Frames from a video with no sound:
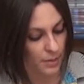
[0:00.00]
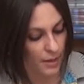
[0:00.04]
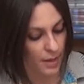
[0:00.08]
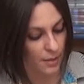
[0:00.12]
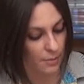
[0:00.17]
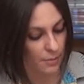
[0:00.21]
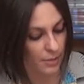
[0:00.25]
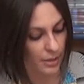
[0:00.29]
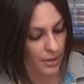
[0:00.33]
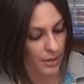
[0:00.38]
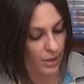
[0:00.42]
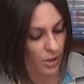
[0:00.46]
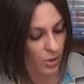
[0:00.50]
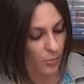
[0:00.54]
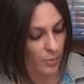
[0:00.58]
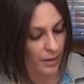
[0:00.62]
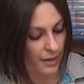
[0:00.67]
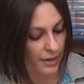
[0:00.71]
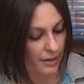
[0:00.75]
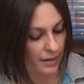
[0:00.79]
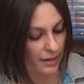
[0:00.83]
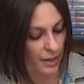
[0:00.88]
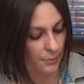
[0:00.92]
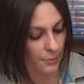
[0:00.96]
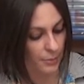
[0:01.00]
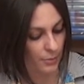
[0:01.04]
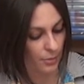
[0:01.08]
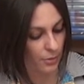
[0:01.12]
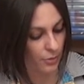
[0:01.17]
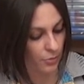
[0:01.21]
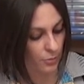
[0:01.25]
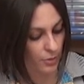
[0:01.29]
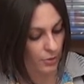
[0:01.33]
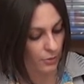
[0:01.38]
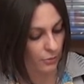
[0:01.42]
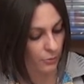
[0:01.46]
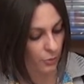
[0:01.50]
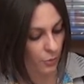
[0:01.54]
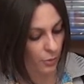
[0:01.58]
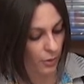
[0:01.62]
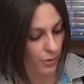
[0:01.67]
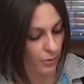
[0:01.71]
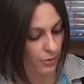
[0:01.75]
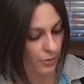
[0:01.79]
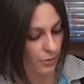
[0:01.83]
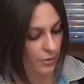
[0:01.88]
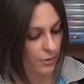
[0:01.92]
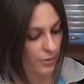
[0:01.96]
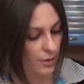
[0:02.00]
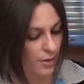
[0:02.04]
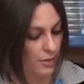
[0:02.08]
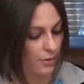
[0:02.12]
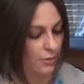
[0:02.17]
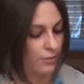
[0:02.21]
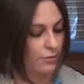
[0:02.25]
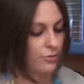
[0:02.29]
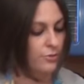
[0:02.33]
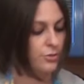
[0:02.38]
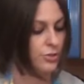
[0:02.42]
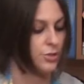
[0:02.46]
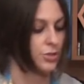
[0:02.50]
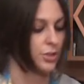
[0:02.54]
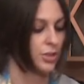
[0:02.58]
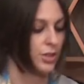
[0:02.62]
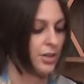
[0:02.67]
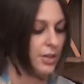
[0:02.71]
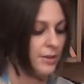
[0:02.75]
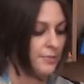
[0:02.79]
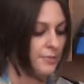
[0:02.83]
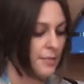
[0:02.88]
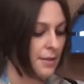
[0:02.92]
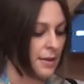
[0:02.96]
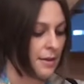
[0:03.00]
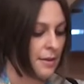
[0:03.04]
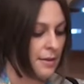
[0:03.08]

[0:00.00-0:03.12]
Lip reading: I'm going to go about 1 3/4 cups of sugar.